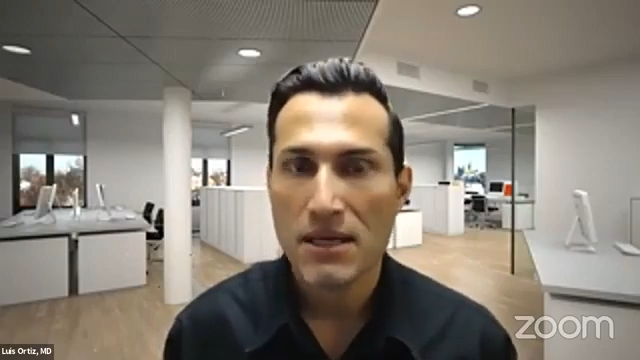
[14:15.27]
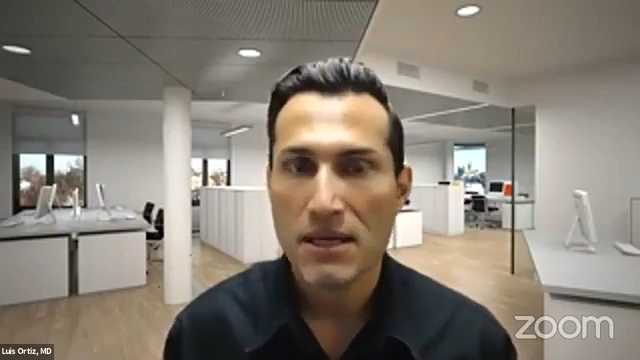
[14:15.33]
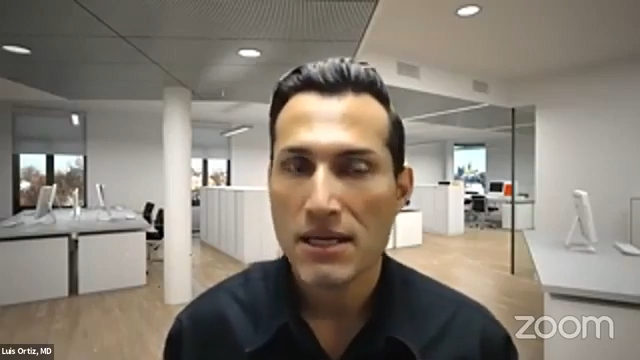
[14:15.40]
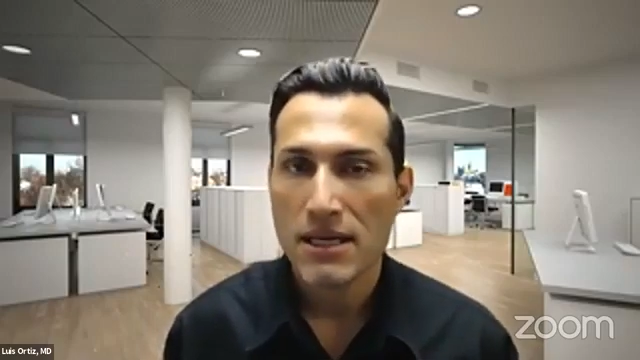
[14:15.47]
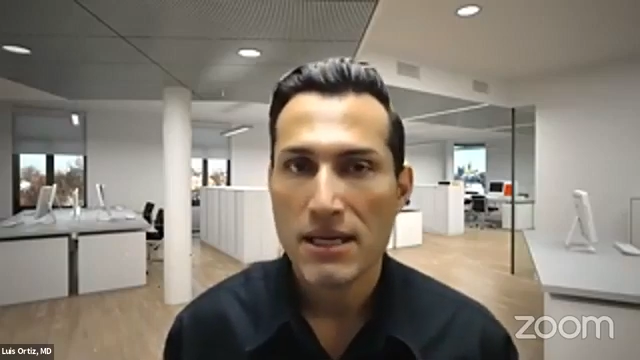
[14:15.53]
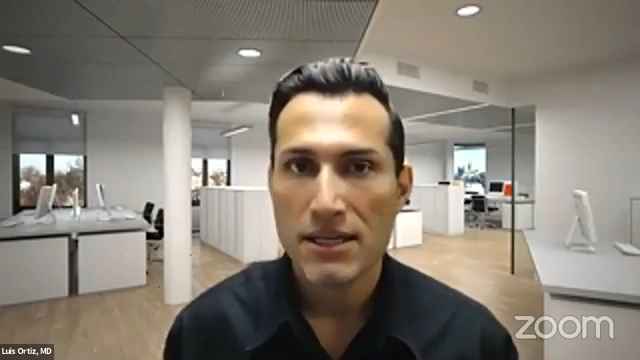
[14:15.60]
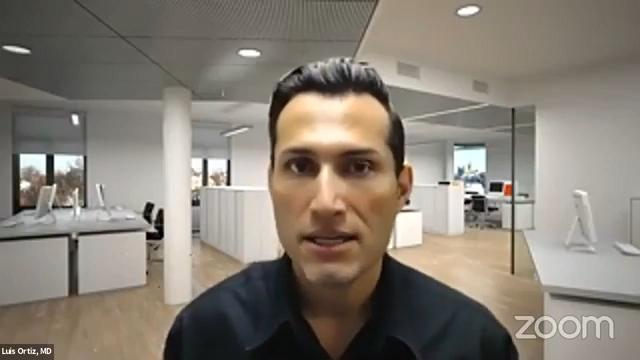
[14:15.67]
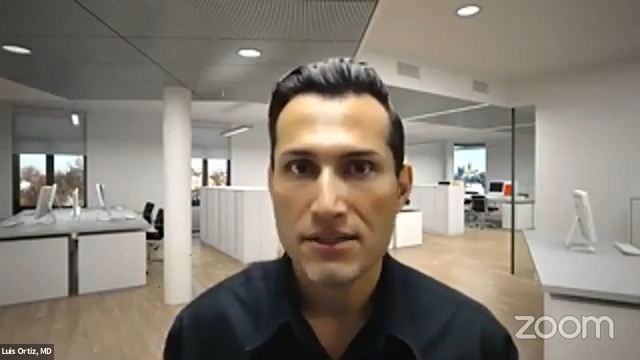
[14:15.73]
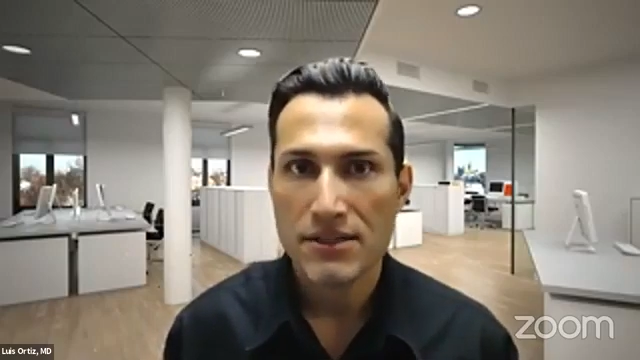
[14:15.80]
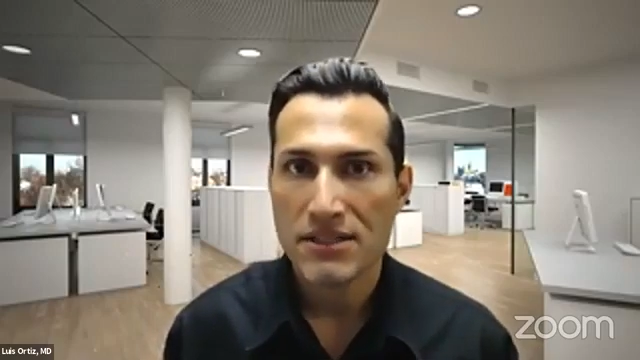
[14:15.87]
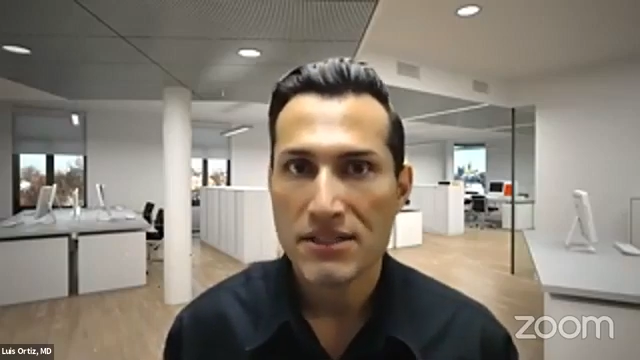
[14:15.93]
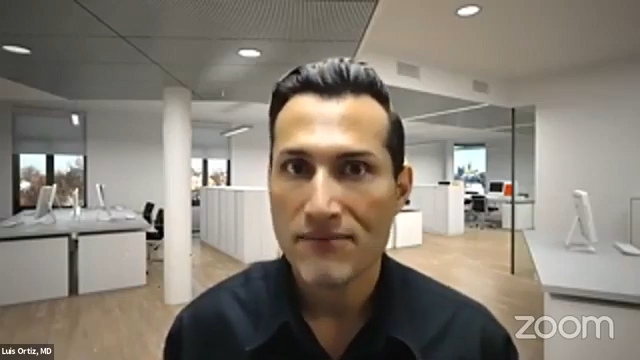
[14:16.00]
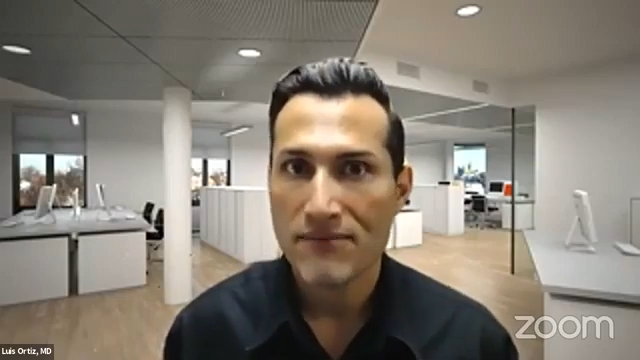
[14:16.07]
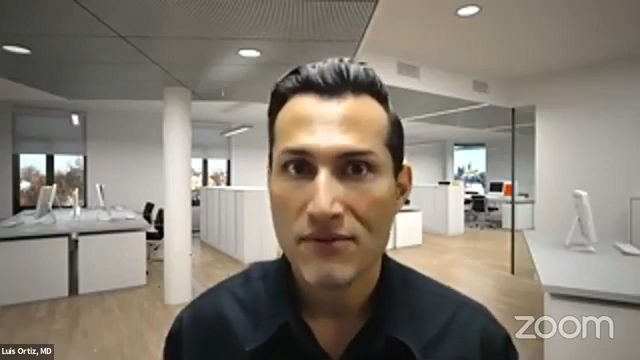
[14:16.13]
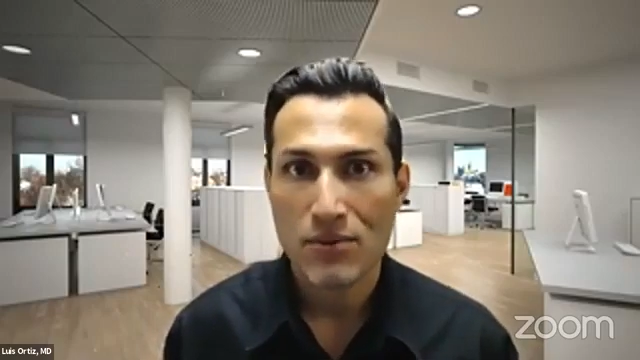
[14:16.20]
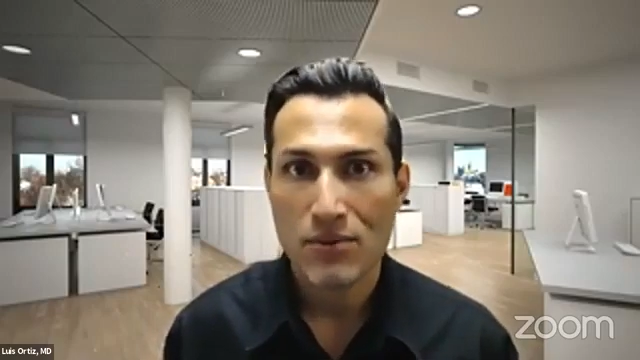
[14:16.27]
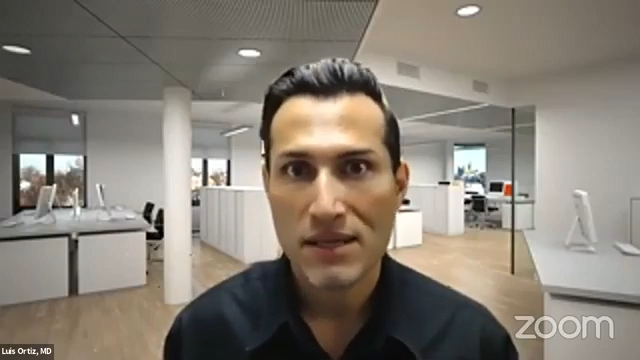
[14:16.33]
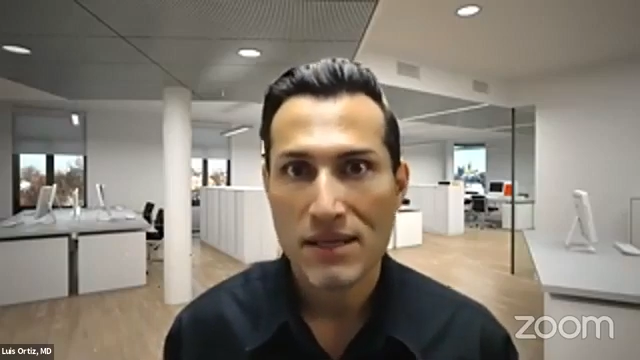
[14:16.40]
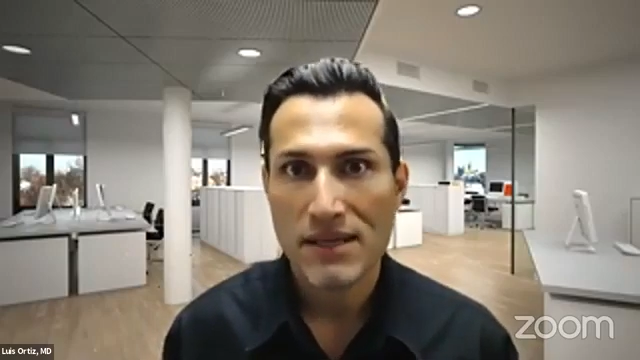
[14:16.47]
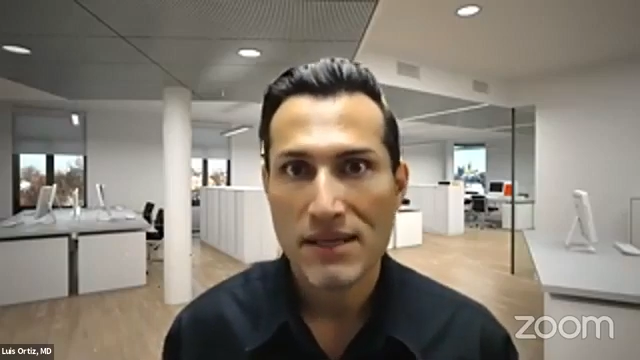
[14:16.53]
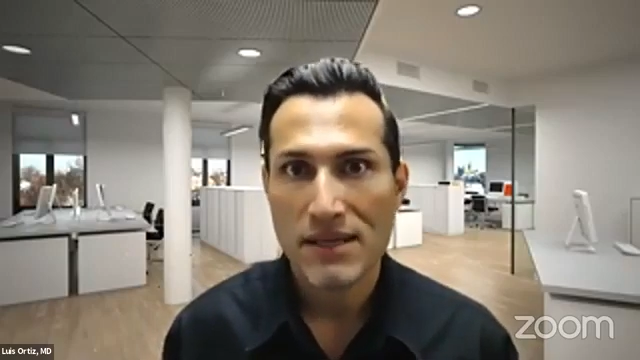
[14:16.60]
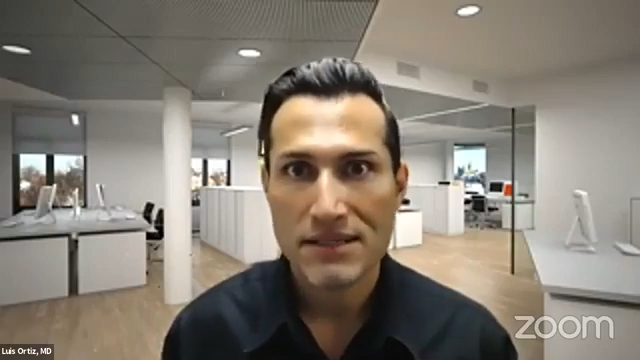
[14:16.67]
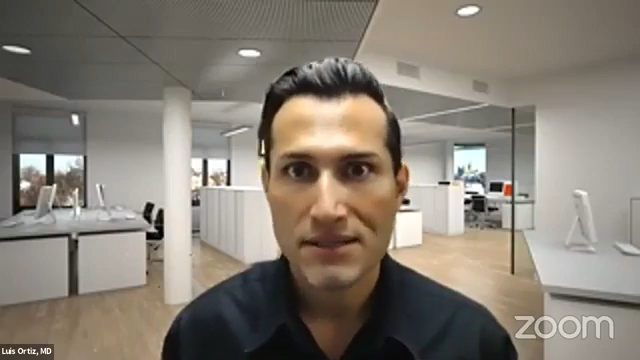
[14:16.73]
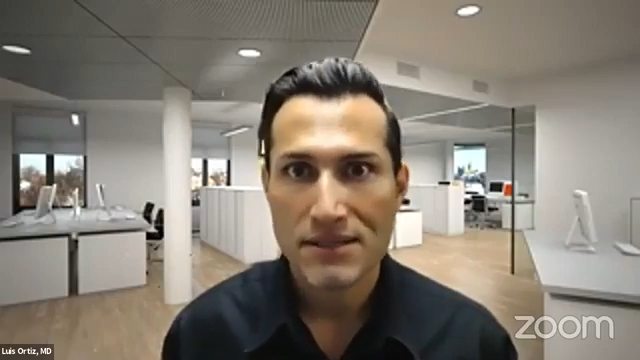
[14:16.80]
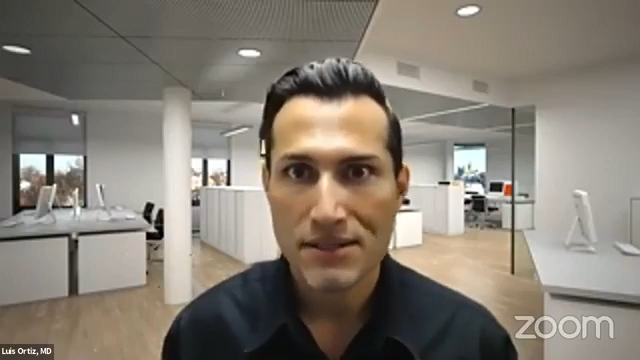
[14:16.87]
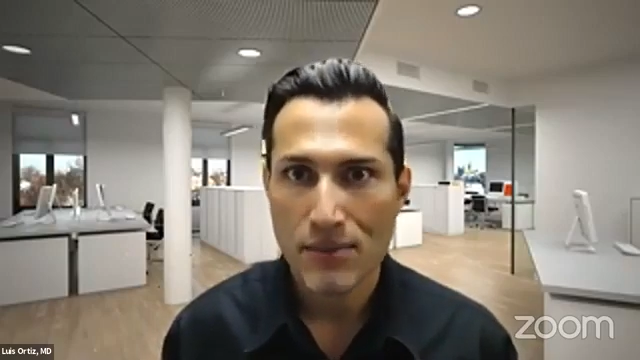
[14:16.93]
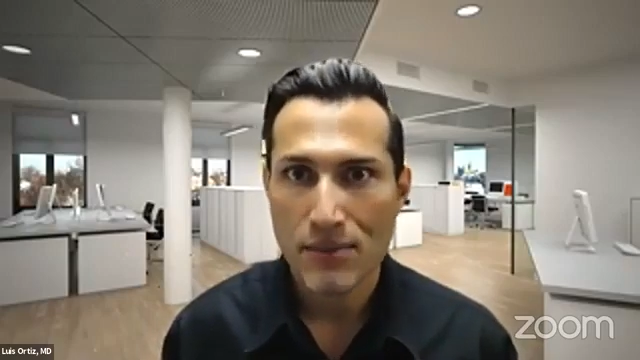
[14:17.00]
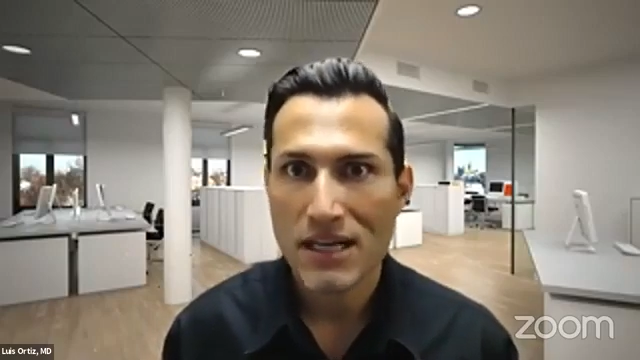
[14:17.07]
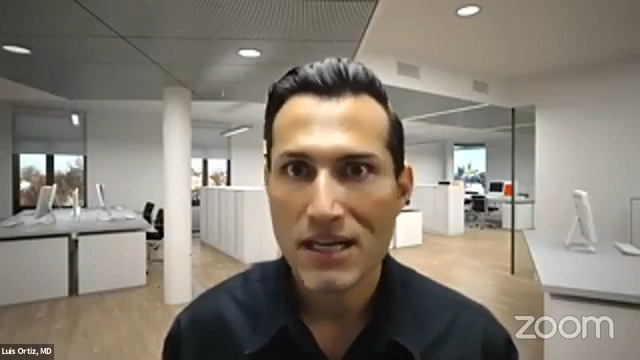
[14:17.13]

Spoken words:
you sleep for 20 minutes, you wake up,